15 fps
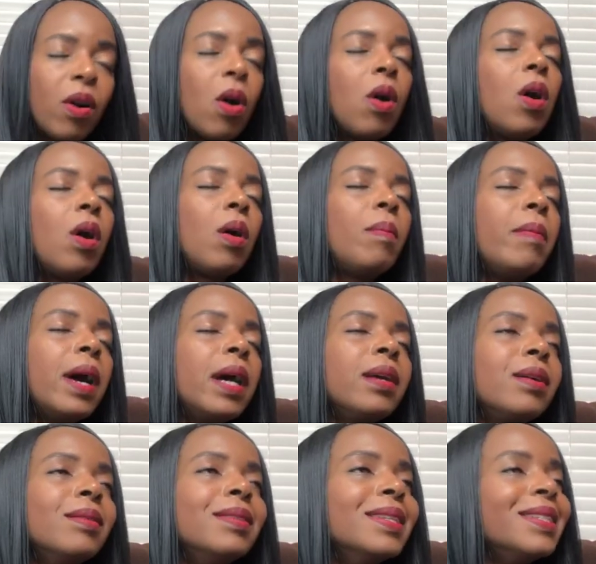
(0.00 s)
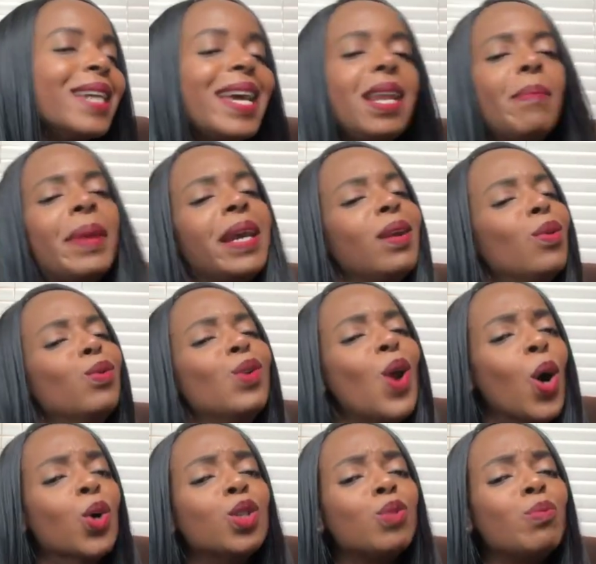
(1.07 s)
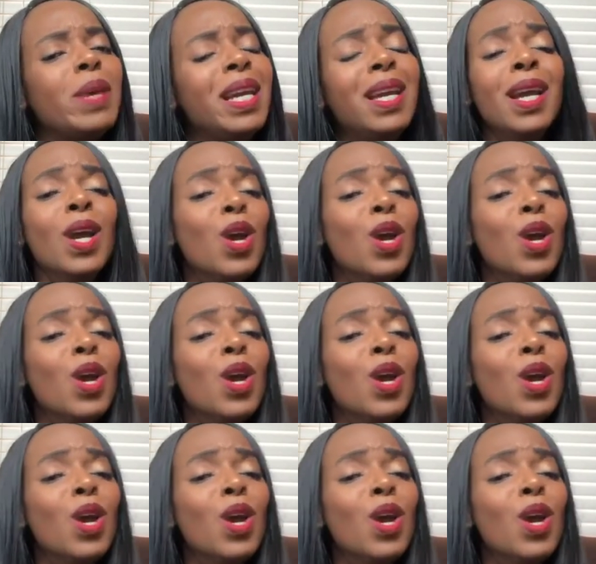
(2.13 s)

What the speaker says: Oh my goodness. Anybody who knows me